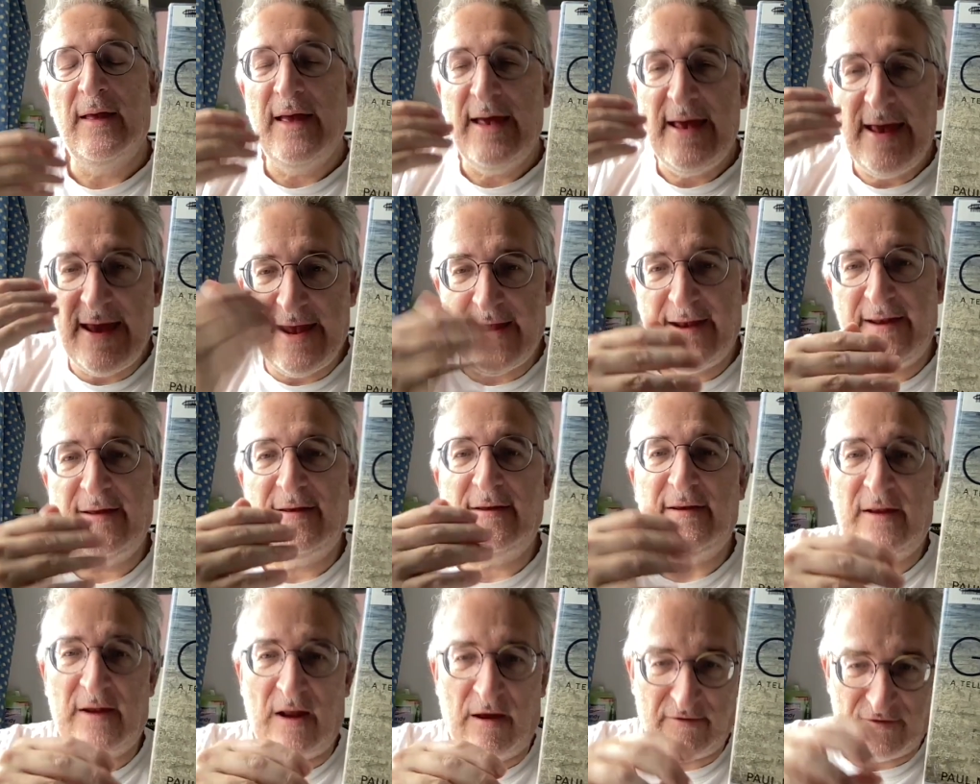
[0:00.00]
Here,
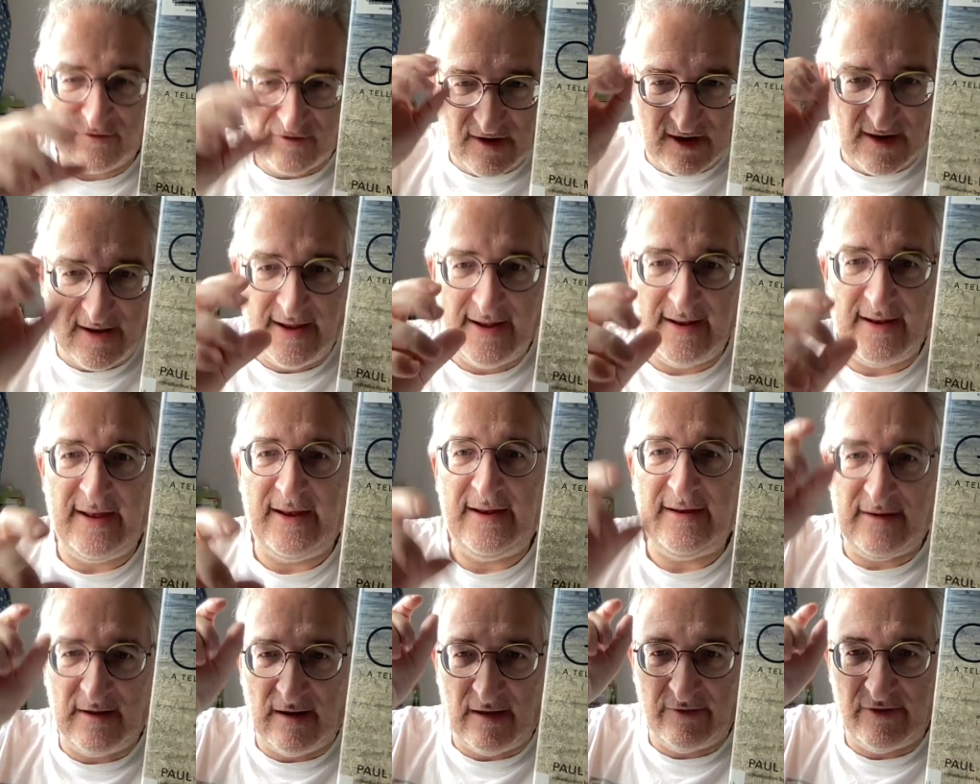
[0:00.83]
you know, it's clearly,
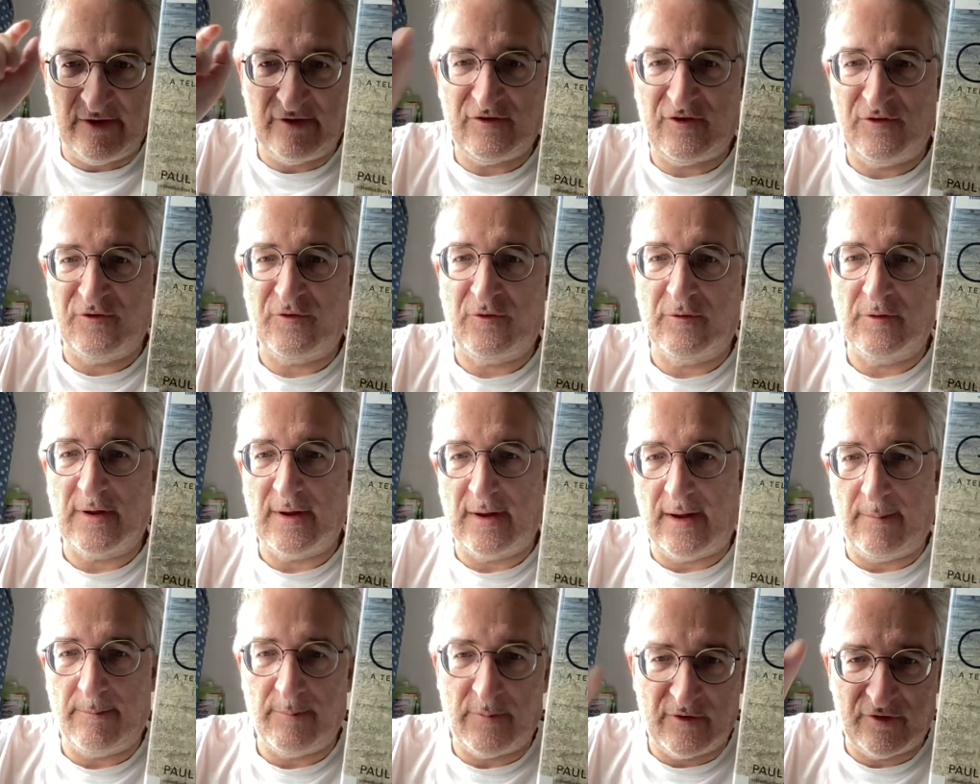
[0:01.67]
you know, this is from
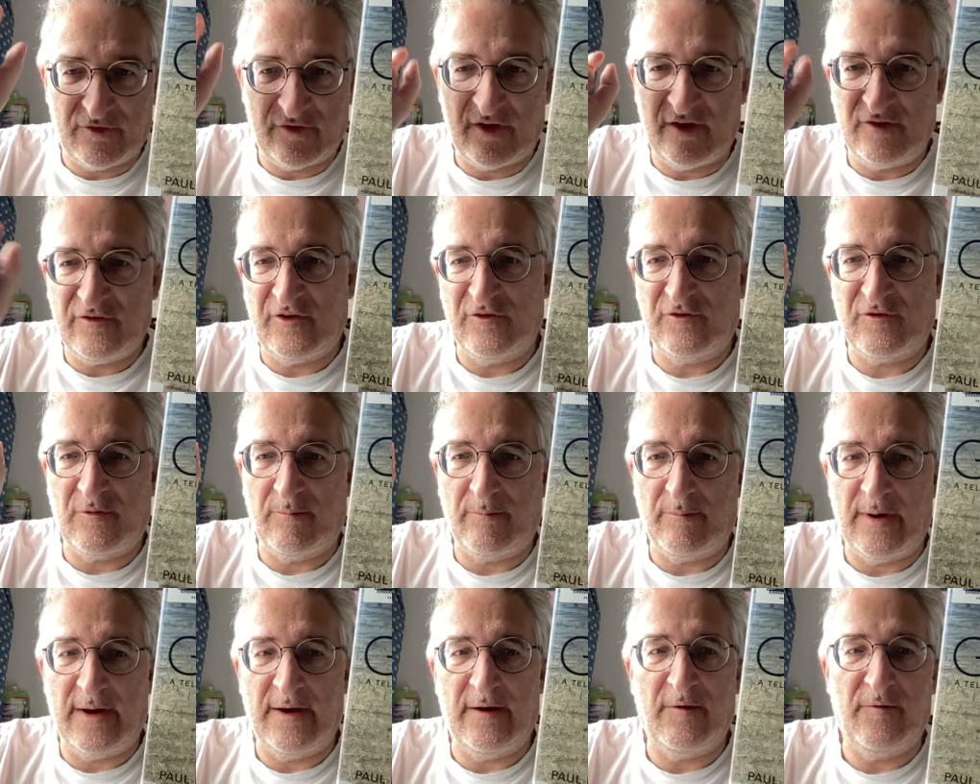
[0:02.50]
Columbus, this is
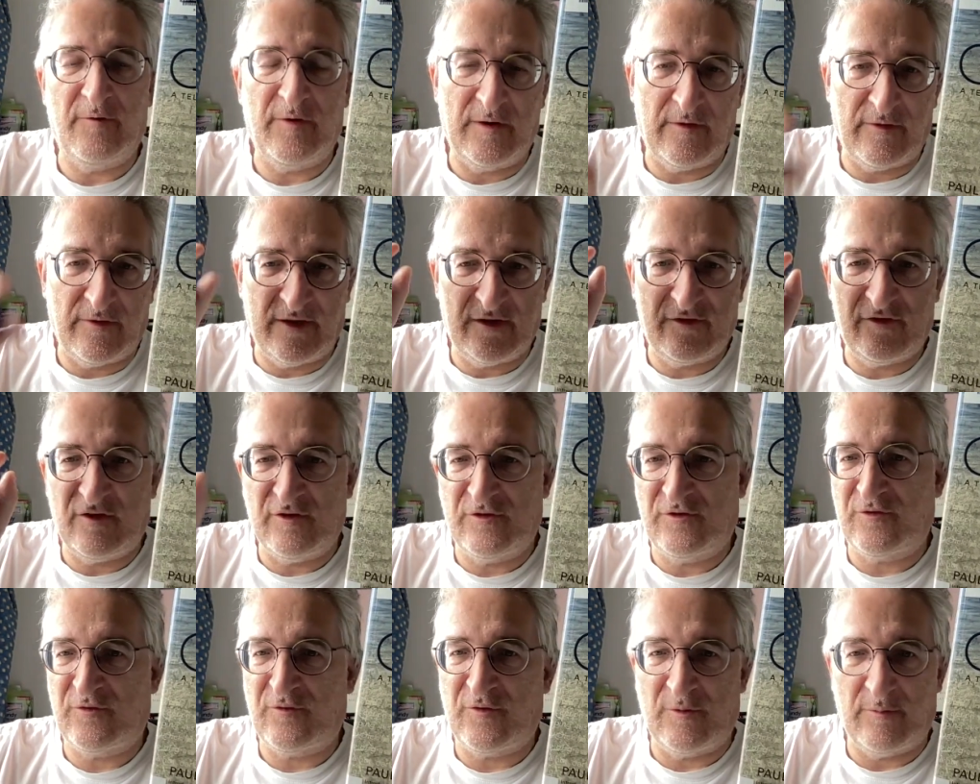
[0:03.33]
from Melville, this
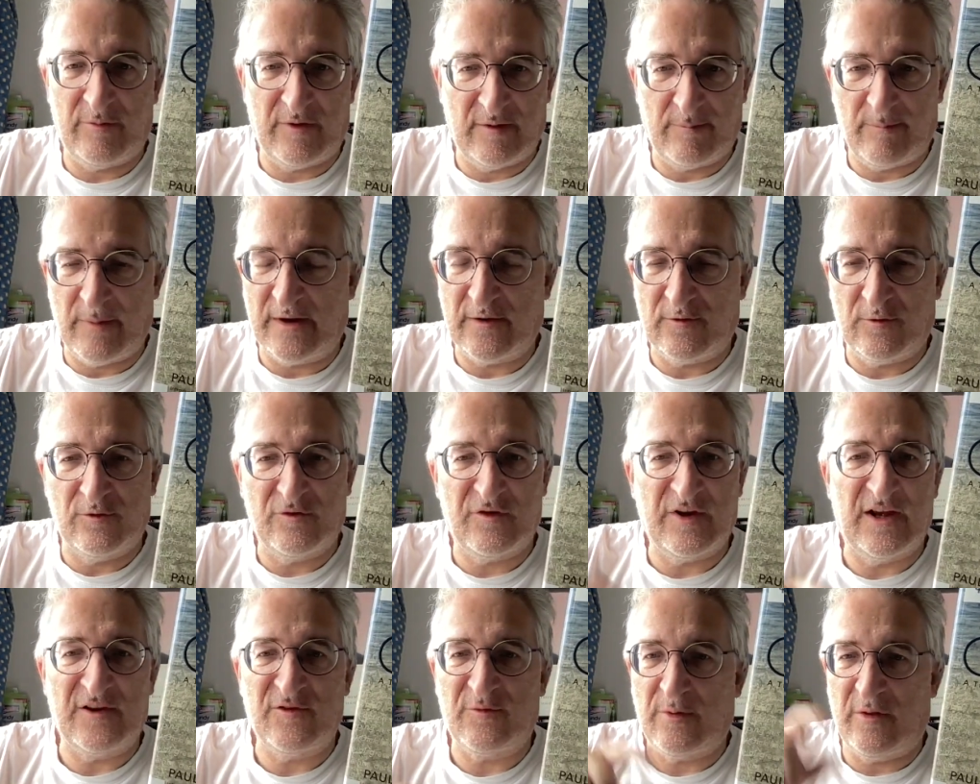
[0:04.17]
is from the medical
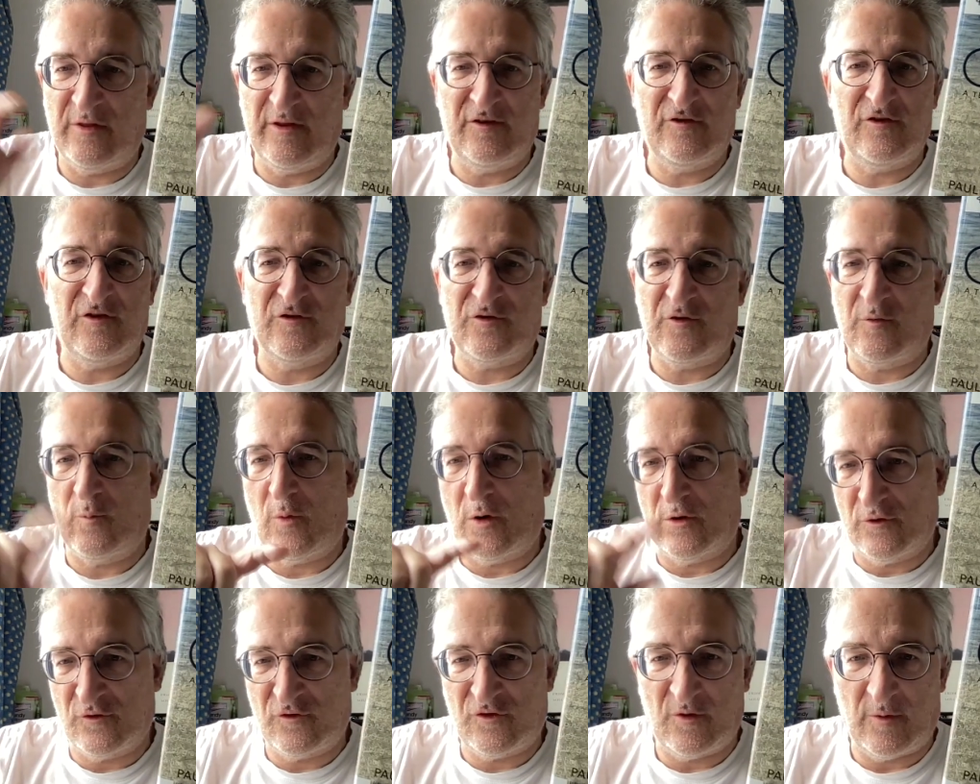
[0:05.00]
text, but this is from
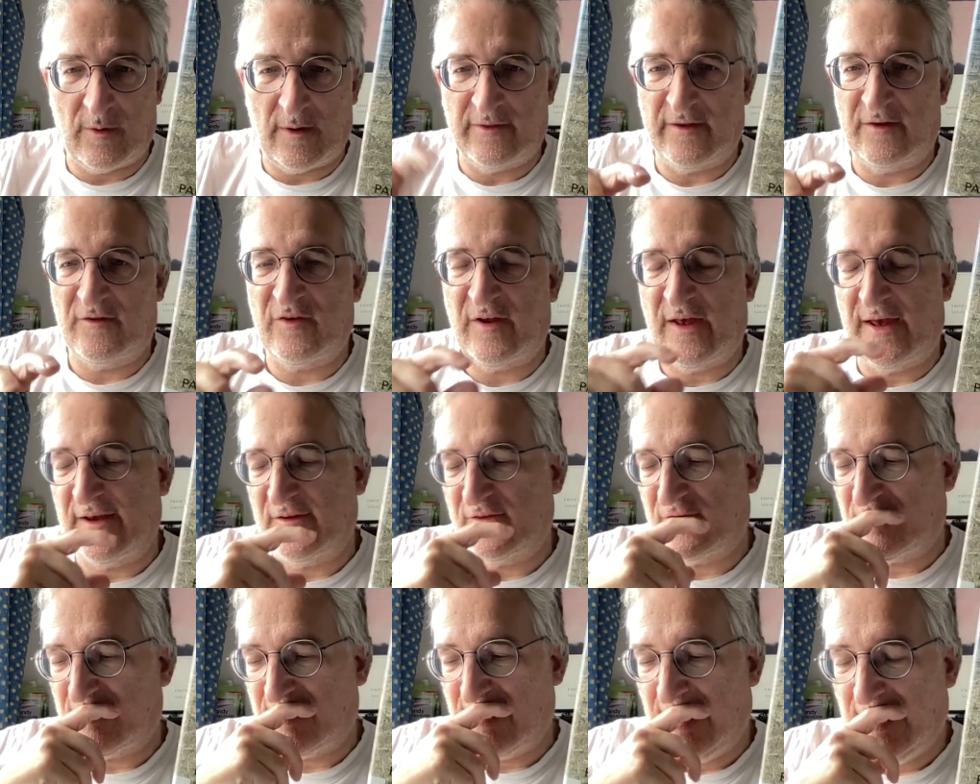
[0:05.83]
one or two other
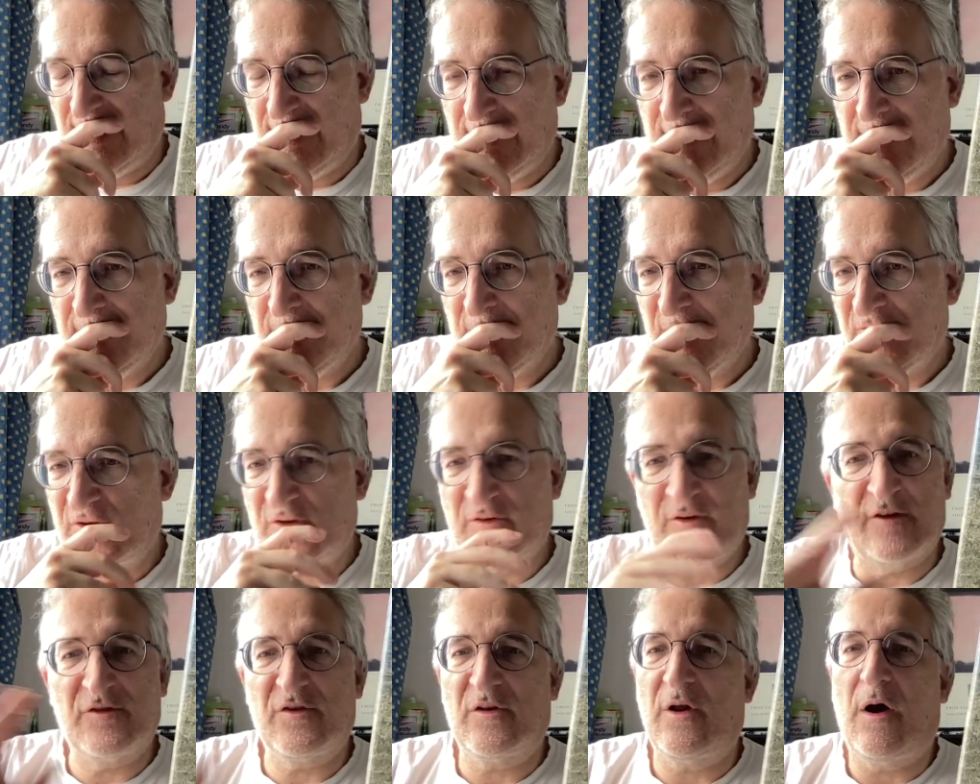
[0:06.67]
texts. So it
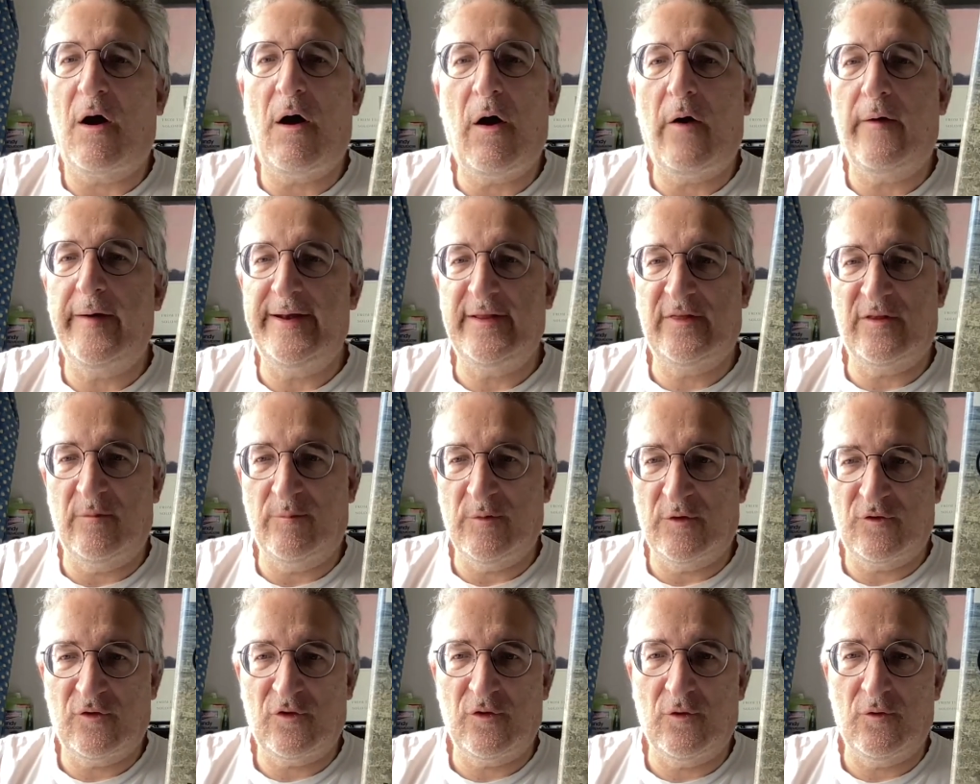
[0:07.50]
doesn't hide them
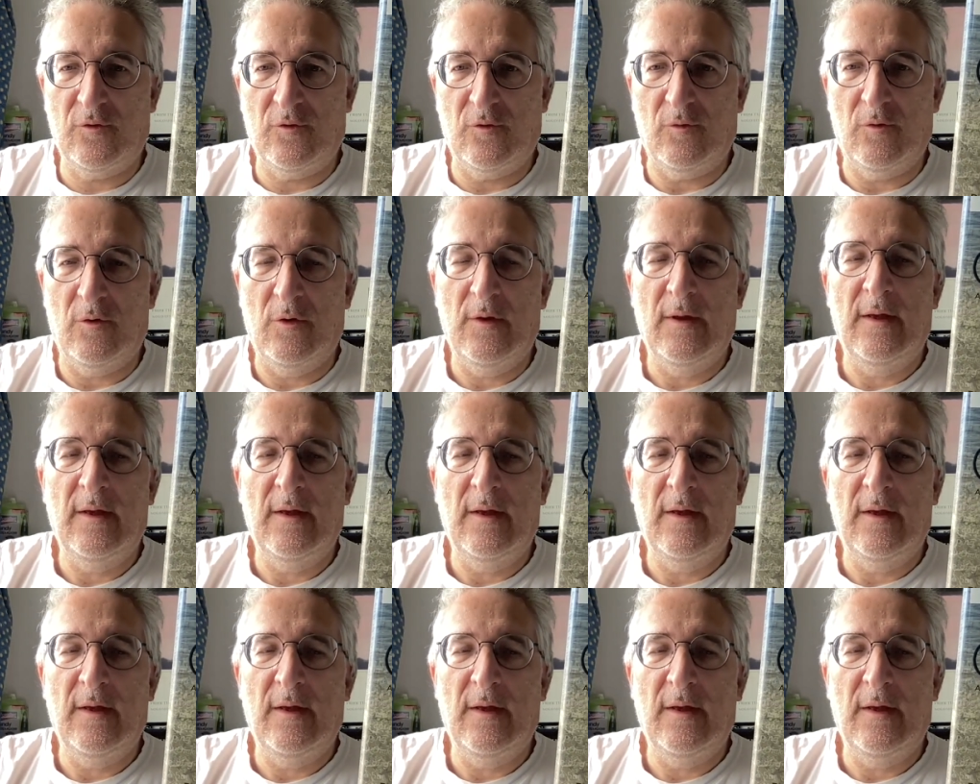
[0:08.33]
at all.